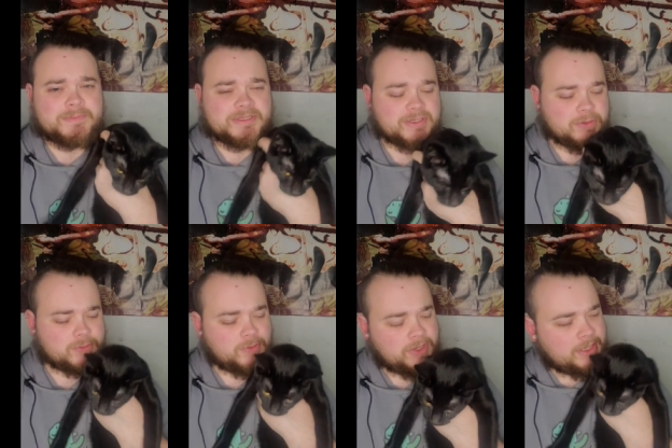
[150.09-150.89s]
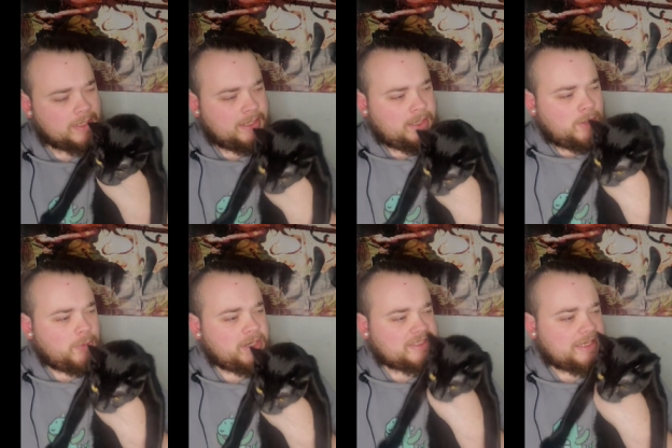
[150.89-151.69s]
So, we're
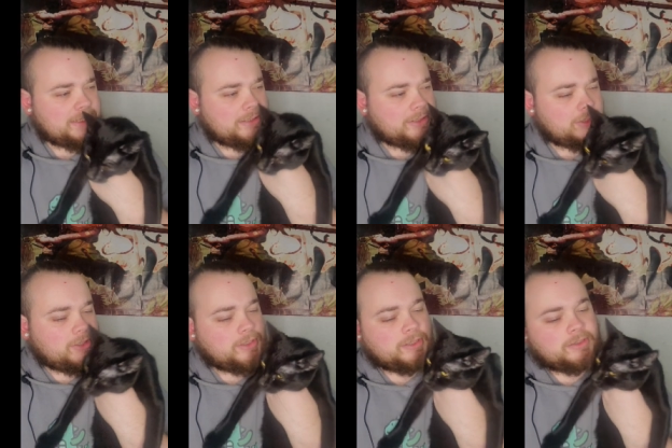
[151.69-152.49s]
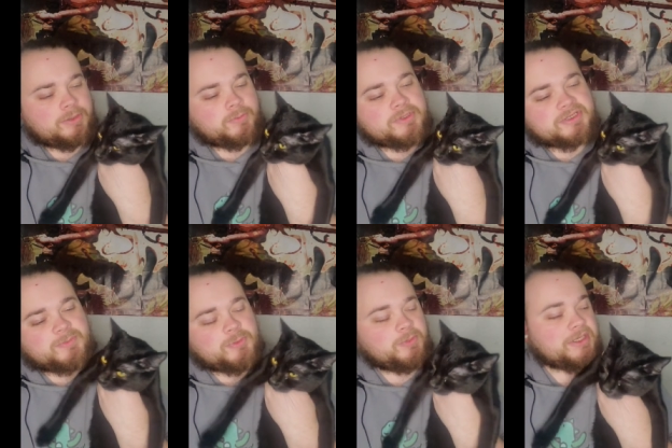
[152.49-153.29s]
going to take a look with
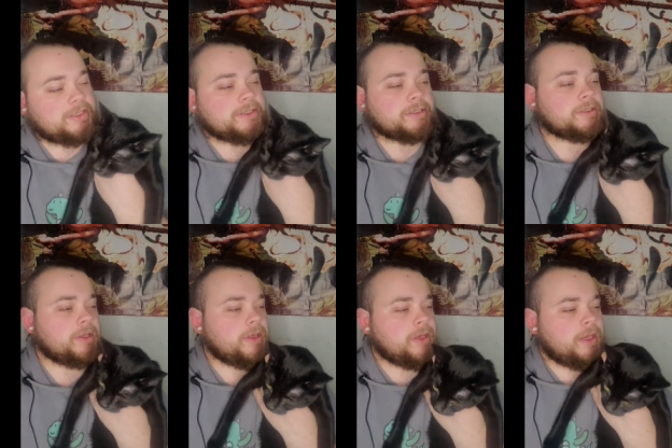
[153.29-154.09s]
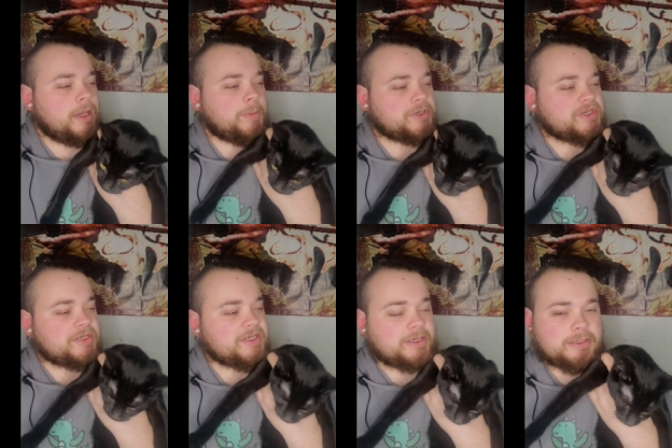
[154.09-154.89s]
Spoopy here. And we're just going
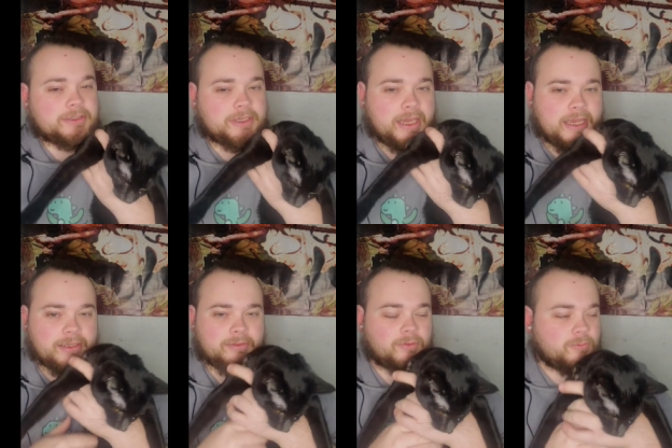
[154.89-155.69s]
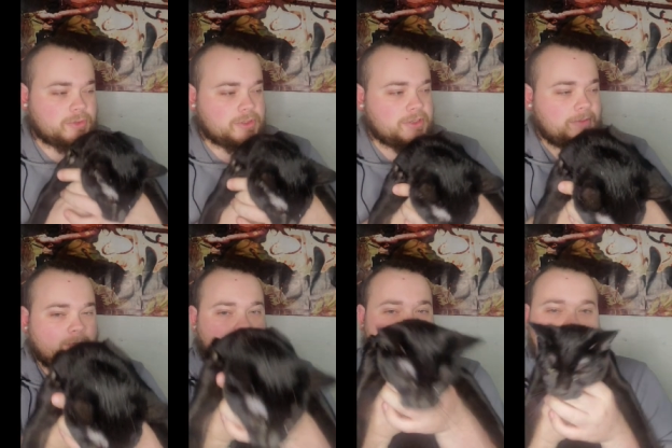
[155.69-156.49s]
to take a look at the word
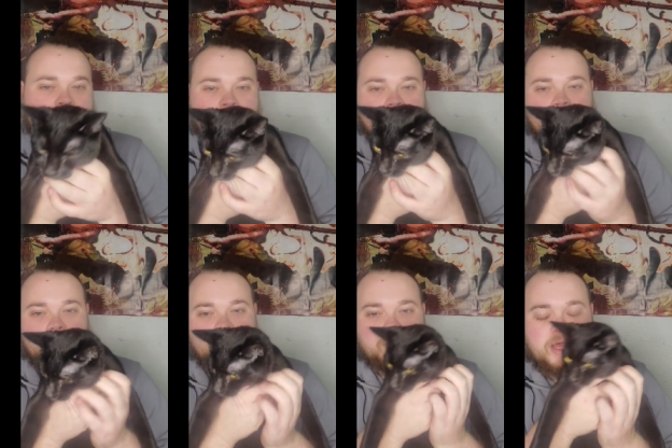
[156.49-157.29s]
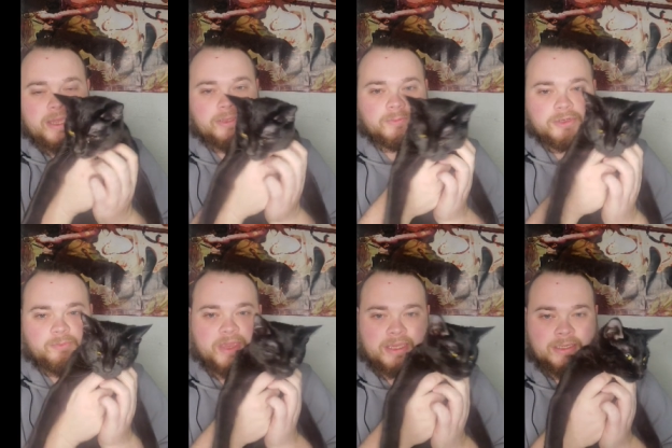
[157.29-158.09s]
ban. And why the word
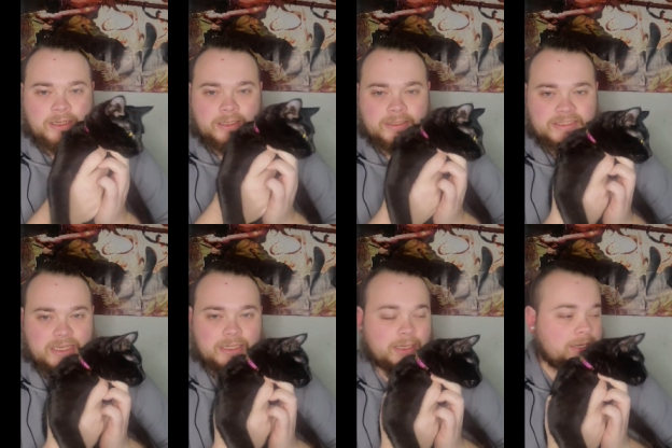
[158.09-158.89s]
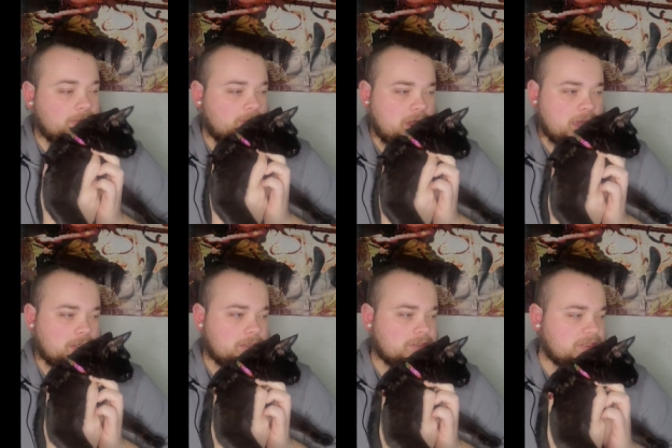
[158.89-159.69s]
ban in this headline
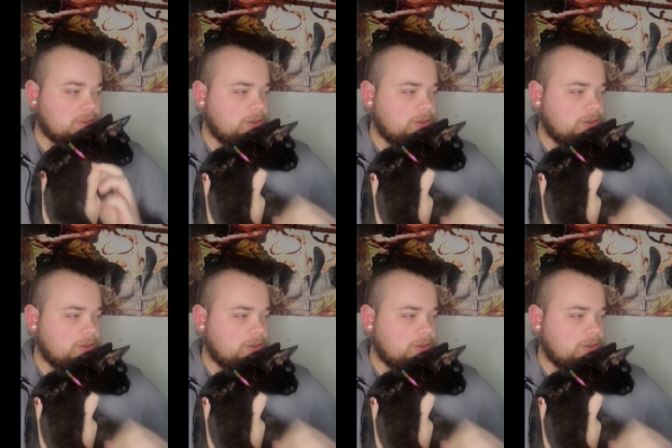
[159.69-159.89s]
matters.